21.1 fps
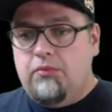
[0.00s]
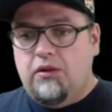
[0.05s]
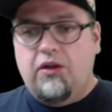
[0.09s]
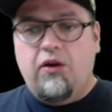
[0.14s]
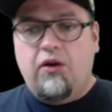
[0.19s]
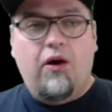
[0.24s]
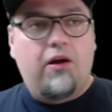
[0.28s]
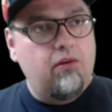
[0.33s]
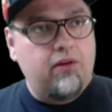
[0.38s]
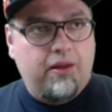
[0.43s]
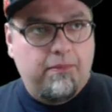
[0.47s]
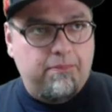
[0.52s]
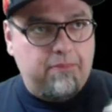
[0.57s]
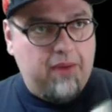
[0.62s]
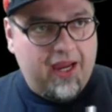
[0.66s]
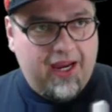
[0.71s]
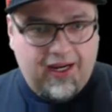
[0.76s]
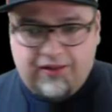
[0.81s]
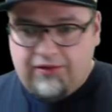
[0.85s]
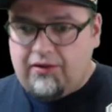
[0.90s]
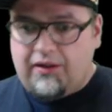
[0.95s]
You know, I don't get
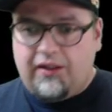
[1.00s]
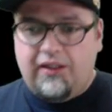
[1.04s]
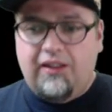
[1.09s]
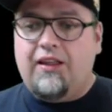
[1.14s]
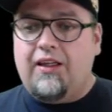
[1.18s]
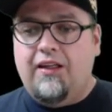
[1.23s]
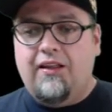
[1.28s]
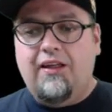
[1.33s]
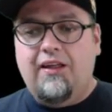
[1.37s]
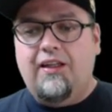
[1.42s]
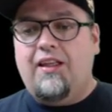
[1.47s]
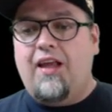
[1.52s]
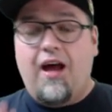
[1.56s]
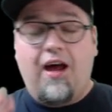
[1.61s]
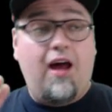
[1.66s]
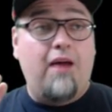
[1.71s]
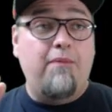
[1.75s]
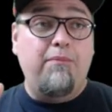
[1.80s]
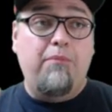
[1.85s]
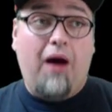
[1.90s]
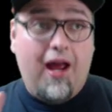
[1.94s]
paid or anything like that.
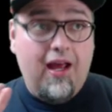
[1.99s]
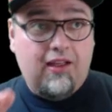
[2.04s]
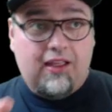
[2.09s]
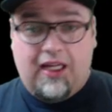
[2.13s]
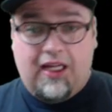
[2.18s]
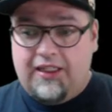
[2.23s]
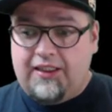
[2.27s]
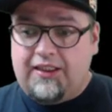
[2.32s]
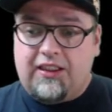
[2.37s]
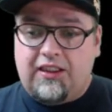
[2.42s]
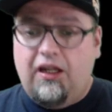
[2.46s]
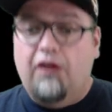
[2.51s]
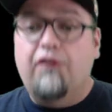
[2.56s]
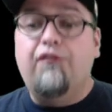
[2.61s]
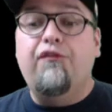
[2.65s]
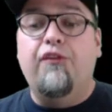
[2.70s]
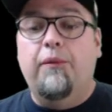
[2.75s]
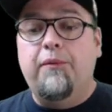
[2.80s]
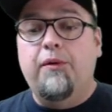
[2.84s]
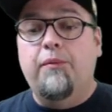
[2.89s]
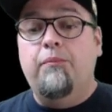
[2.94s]
I buy a lot of stuff
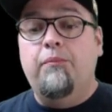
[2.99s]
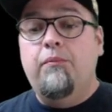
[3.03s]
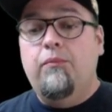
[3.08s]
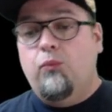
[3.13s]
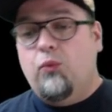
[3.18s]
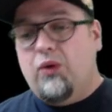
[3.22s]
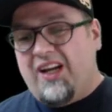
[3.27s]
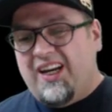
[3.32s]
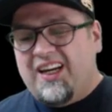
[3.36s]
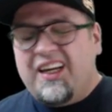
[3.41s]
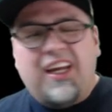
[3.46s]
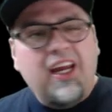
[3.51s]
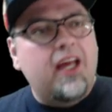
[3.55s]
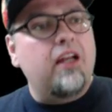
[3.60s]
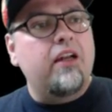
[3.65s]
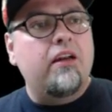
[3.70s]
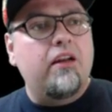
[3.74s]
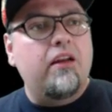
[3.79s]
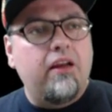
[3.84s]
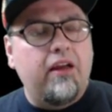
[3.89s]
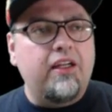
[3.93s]
from them when I
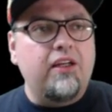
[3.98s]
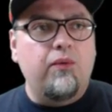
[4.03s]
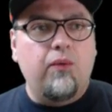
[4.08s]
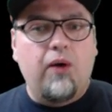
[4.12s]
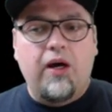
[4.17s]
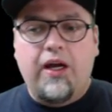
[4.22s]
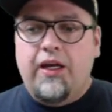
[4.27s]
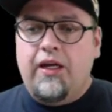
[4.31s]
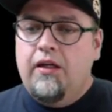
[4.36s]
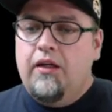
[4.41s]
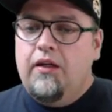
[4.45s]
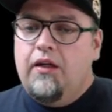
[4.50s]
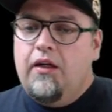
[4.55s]
can, anyway.